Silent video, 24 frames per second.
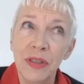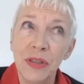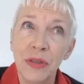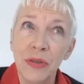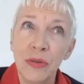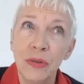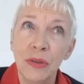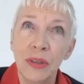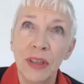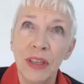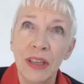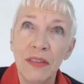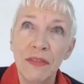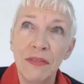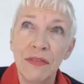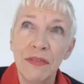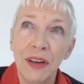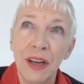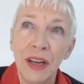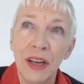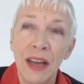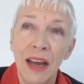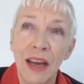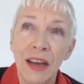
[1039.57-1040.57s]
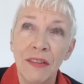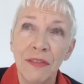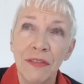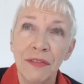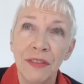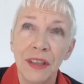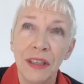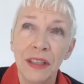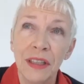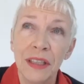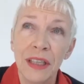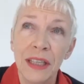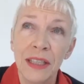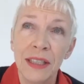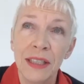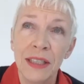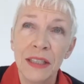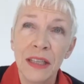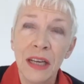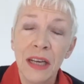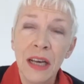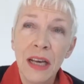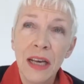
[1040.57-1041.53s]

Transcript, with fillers: to live a life that is